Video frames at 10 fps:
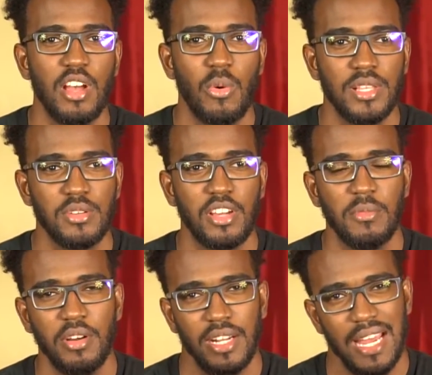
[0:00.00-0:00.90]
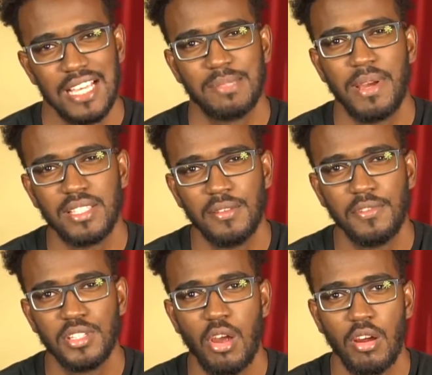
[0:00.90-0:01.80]
I want to talk about an aspect of
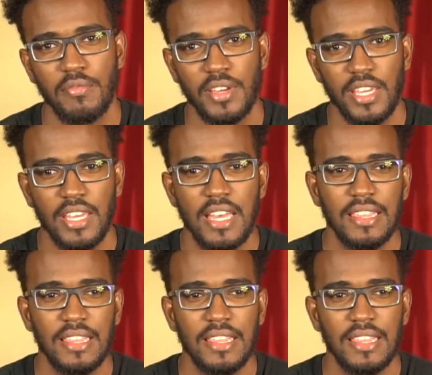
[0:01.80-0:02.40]
photography